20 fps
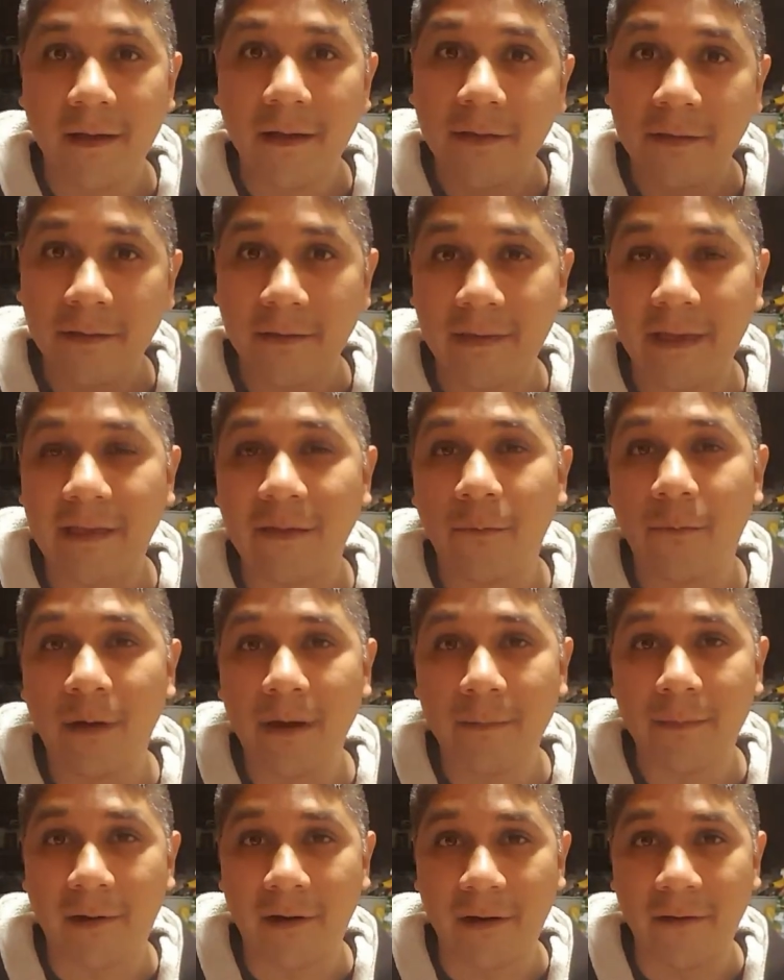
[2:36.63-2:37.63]
So that's
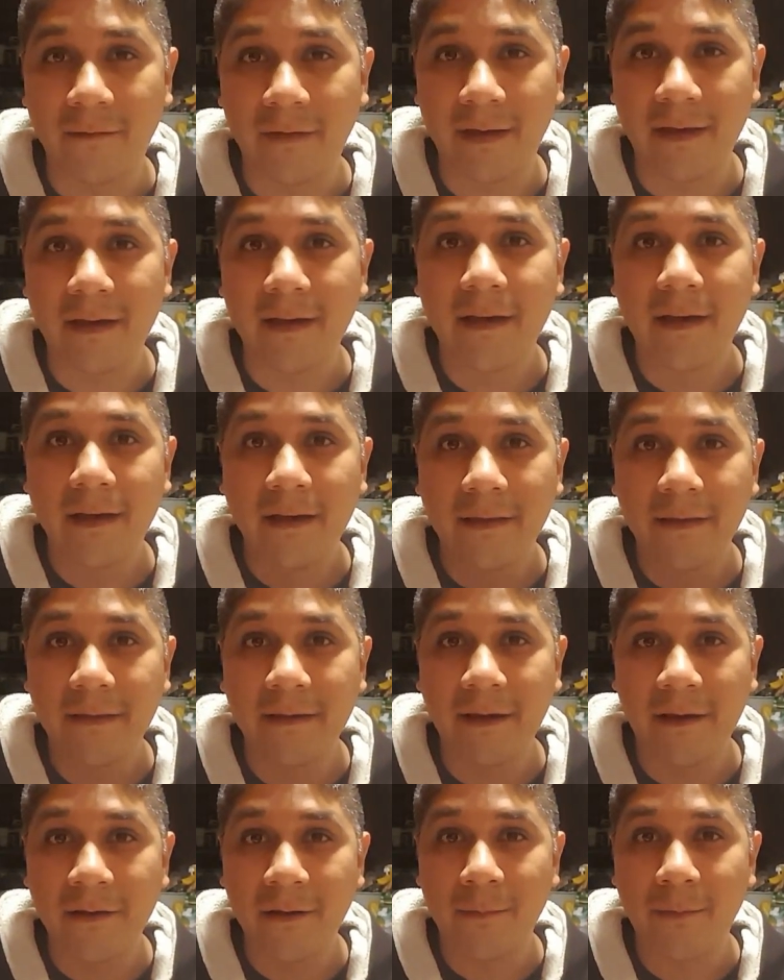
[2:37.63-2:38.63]
one part of it.
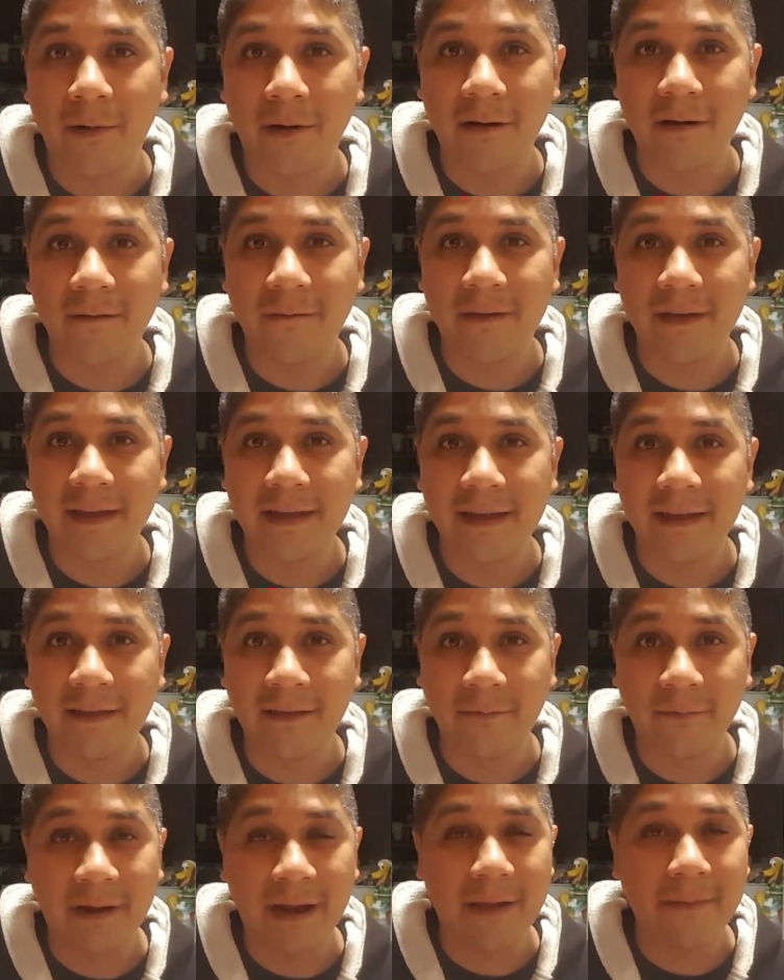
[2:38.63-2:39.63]
The other part of it
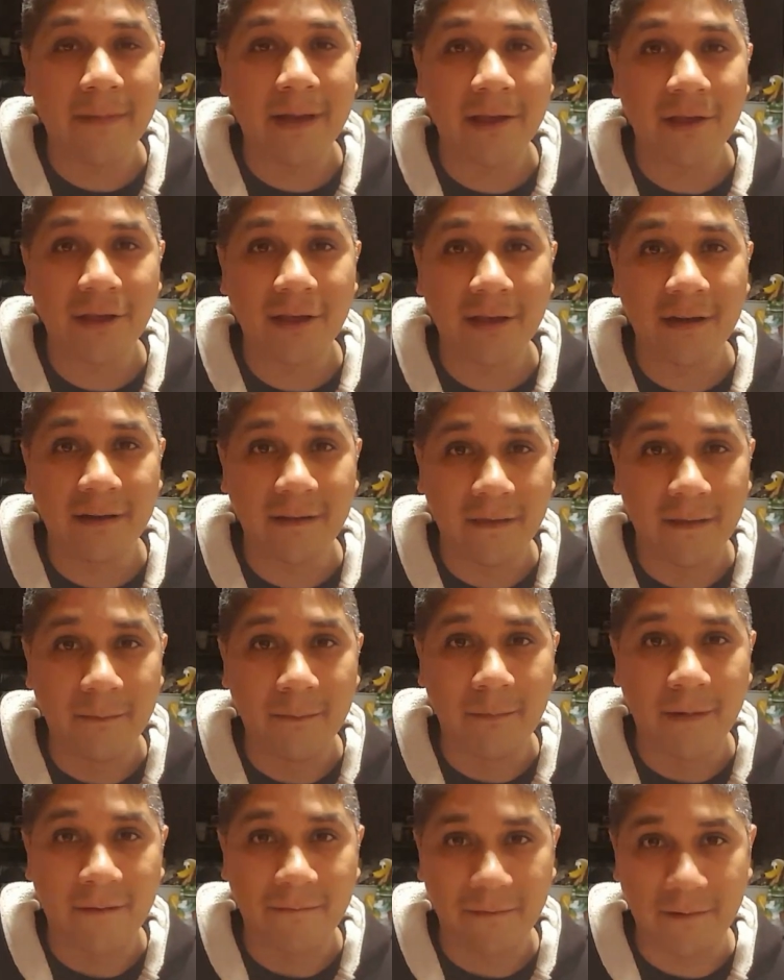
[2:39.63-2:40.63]
is what I mentioned, the
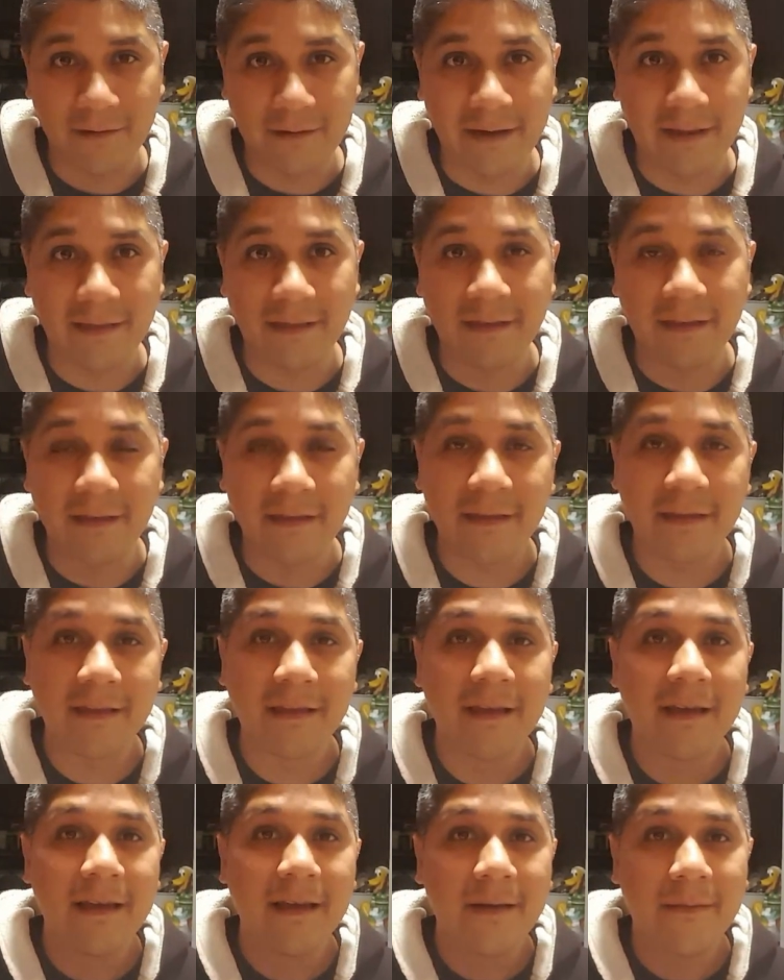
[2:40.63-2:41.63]
buffer distance,
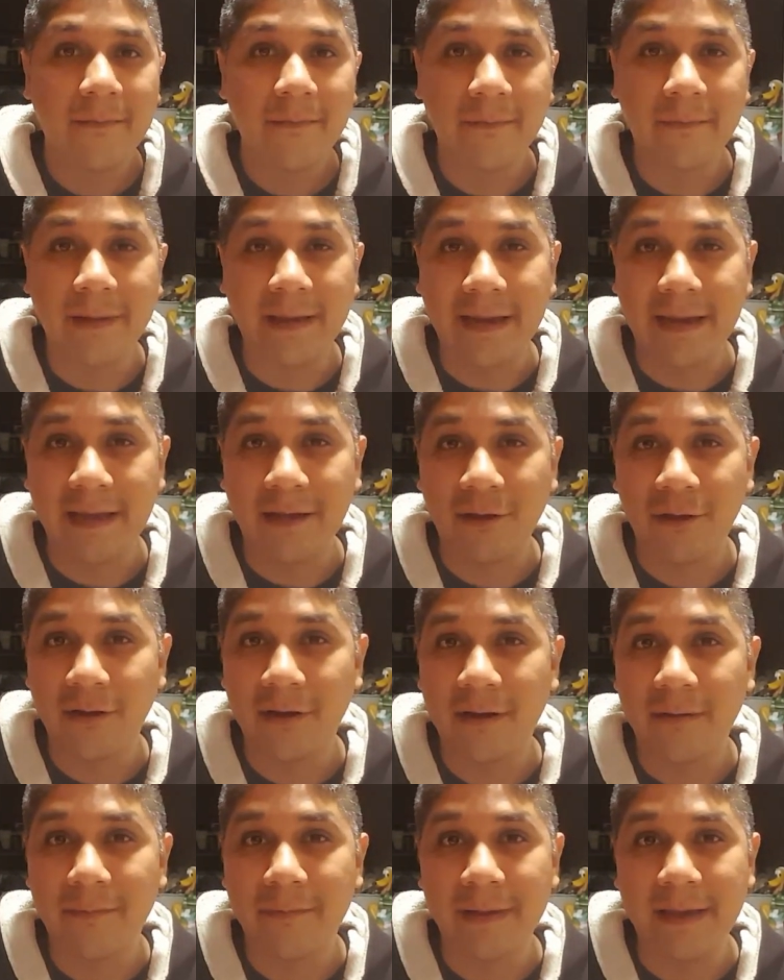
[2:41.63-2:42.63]
meaning
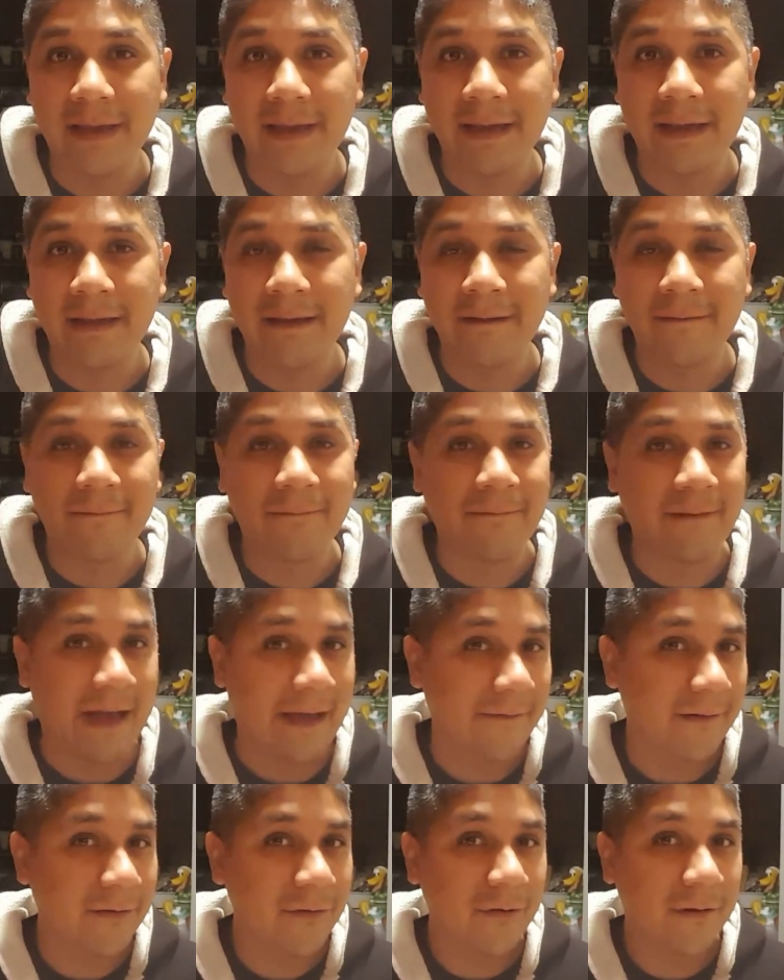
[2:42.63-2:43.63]
should it be
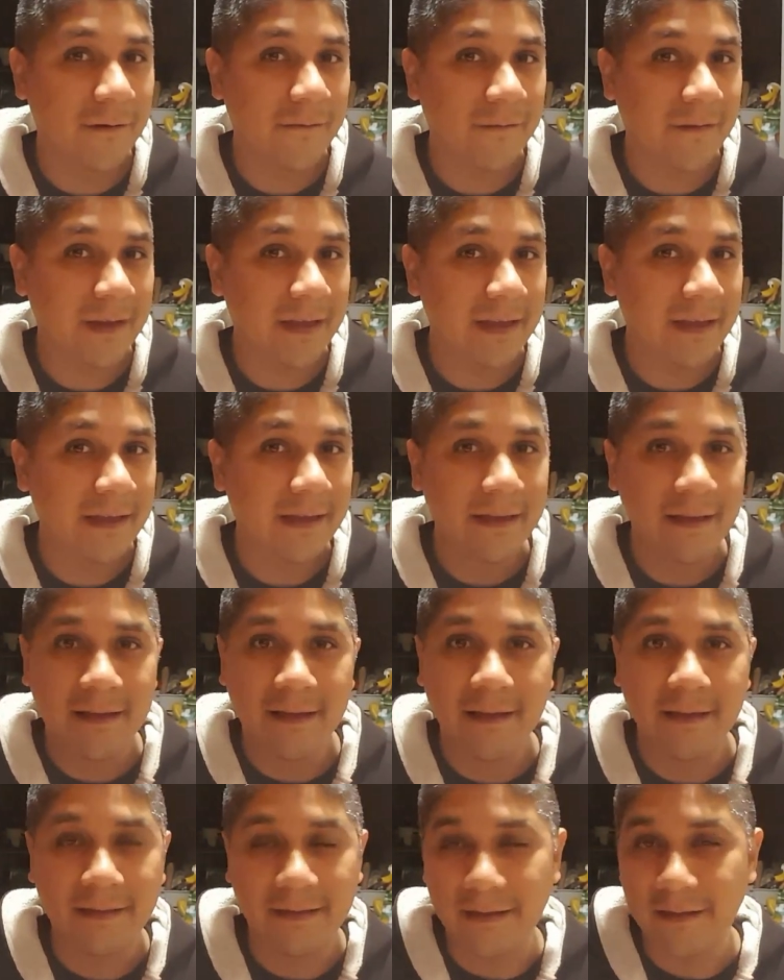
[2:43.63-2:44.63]
500 feet,
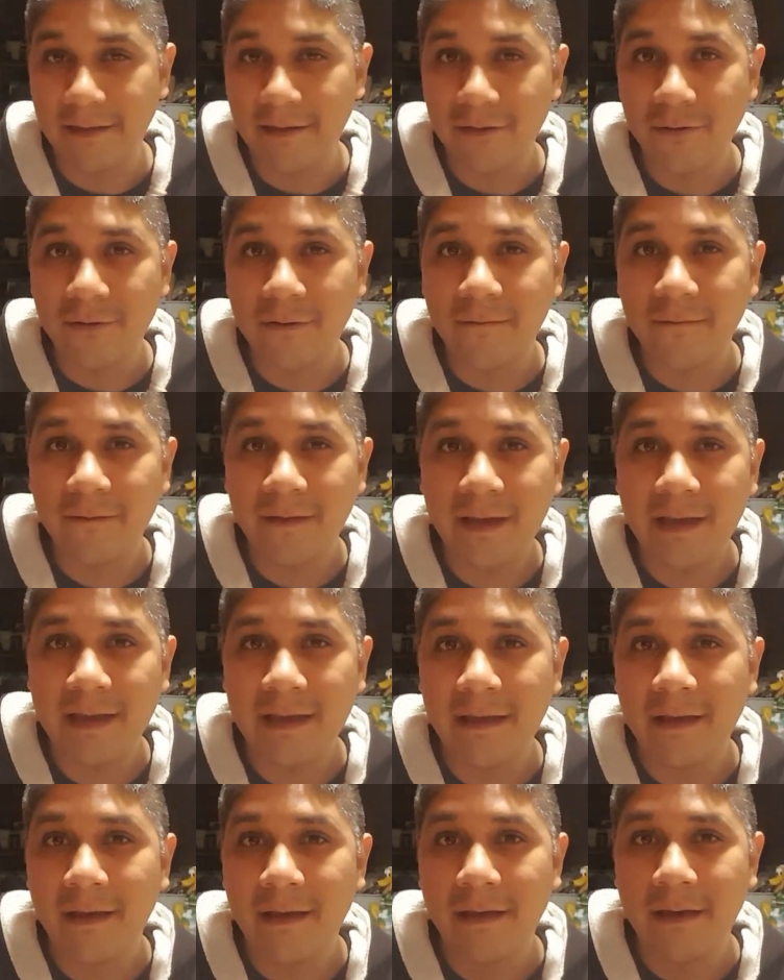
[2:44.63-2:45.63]
600 feet,
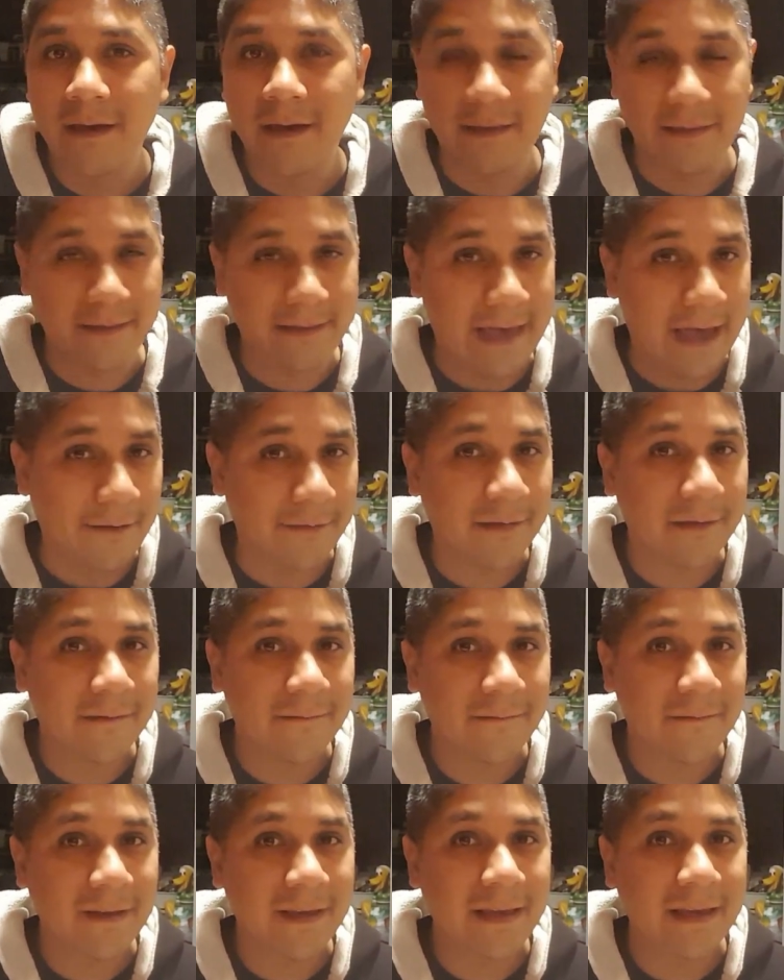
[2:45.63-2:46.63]
1,000
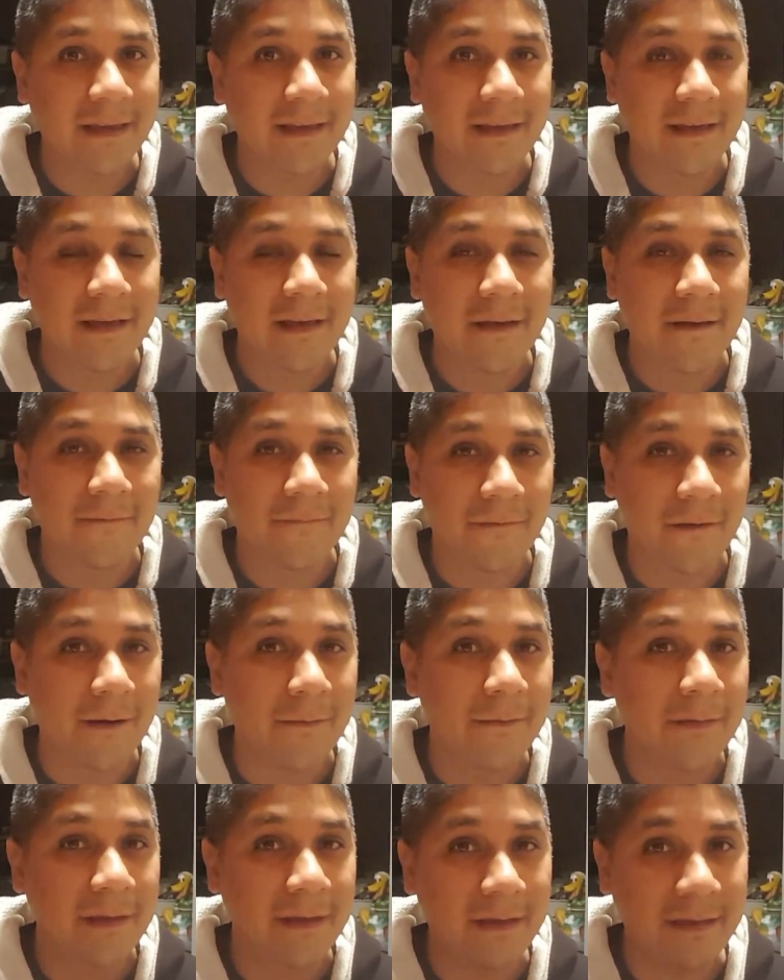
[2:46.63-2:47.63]
feet
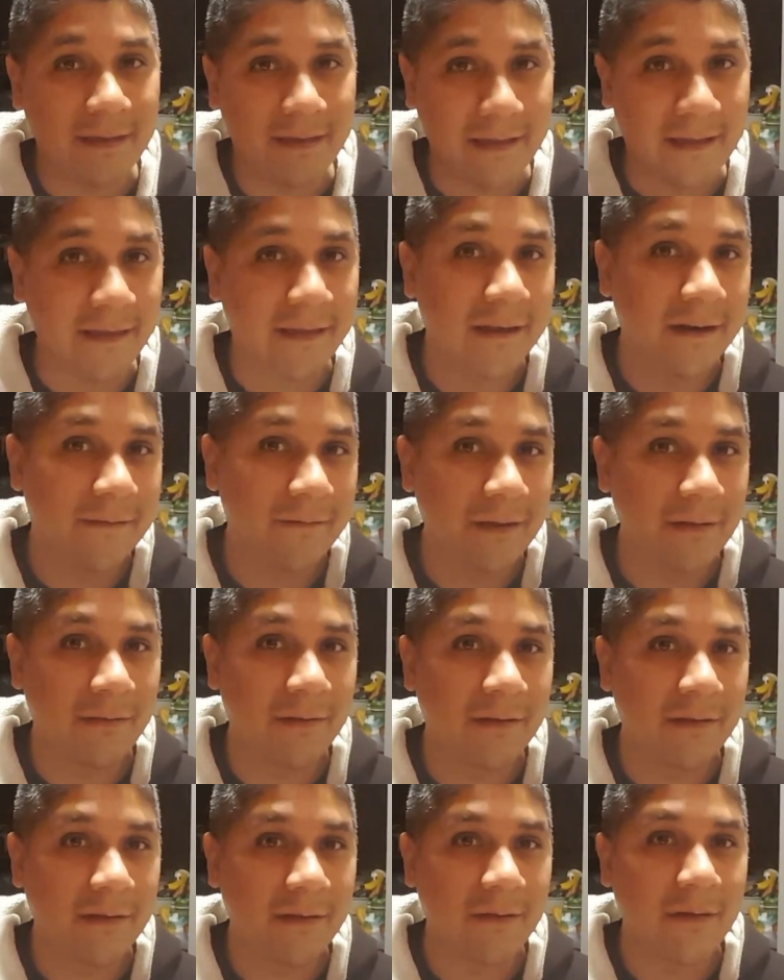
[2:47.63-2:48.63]
from these sensitive
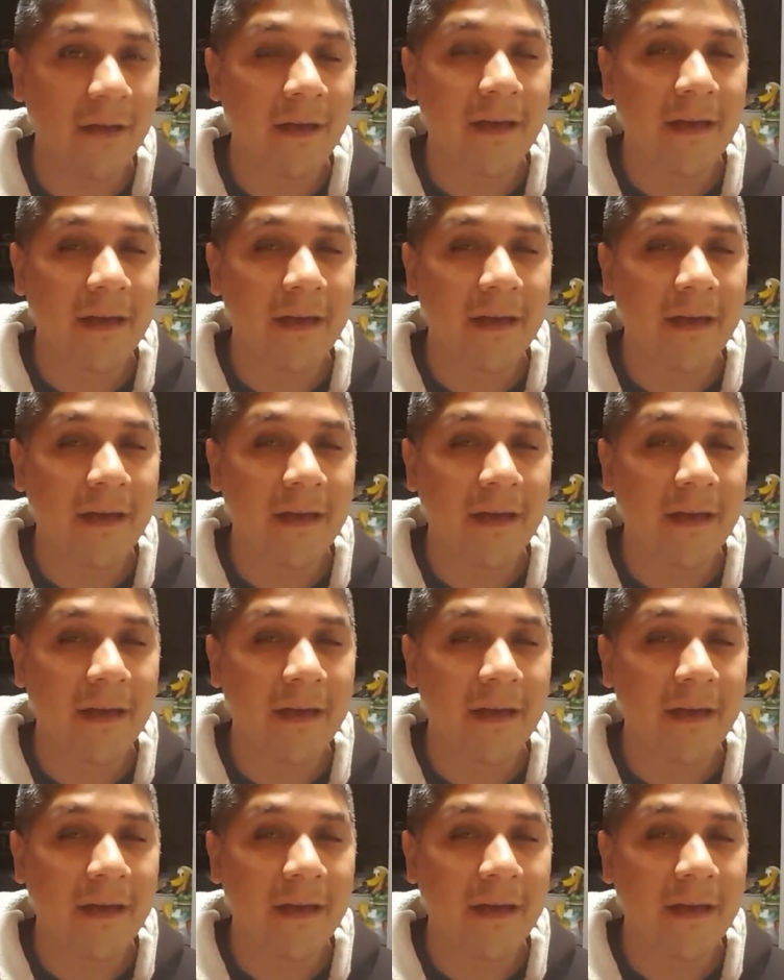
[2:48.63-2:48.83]
uses?